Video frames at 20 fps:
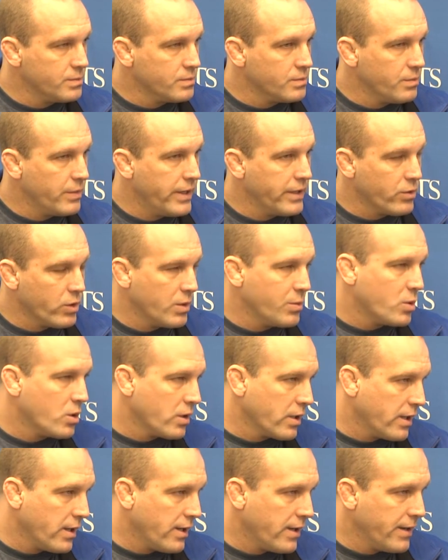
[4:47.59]
Matt
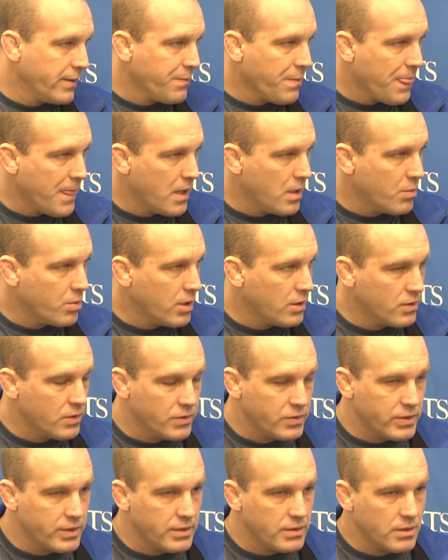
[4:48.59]
Greenberg and I brought
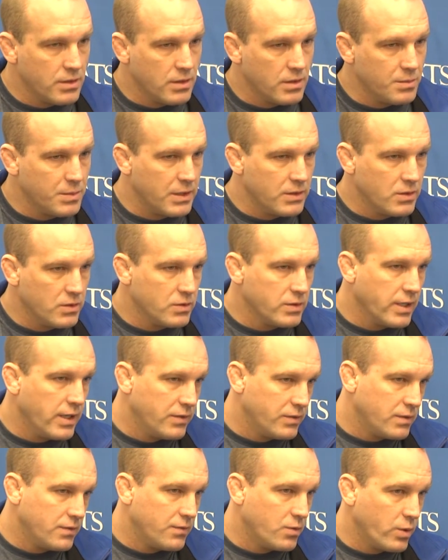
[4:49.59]
those
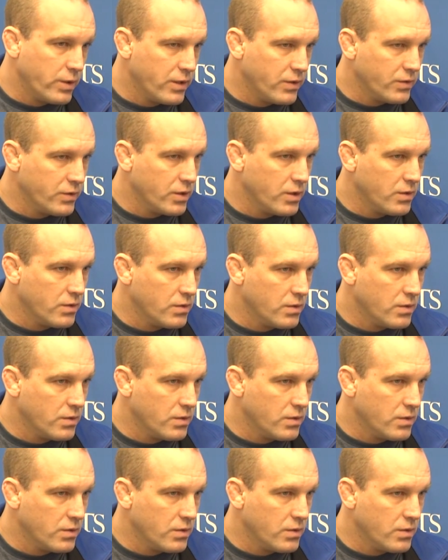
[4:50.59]
guys in 4 years ago.